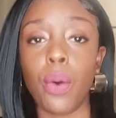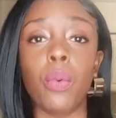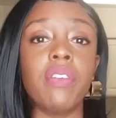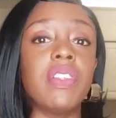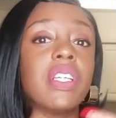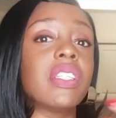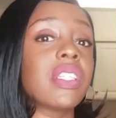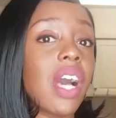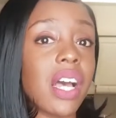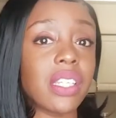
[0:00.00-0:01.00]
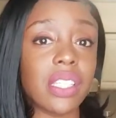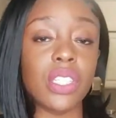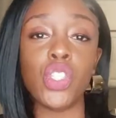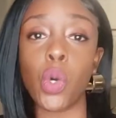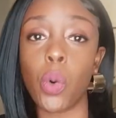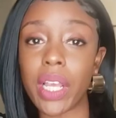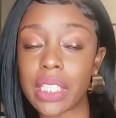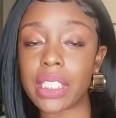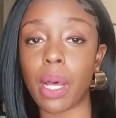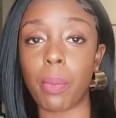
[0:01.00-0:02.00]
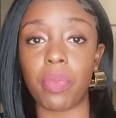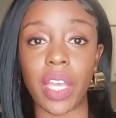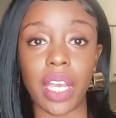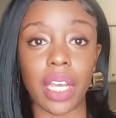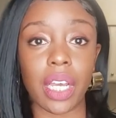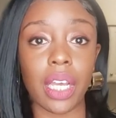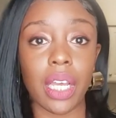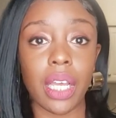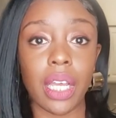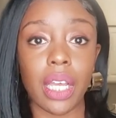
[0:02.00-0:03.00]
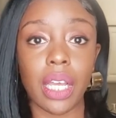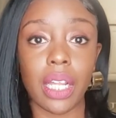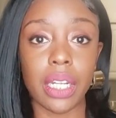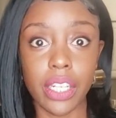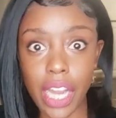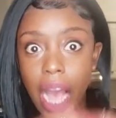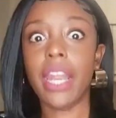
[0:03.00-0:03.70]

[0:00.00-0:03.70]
we've discussed doing something not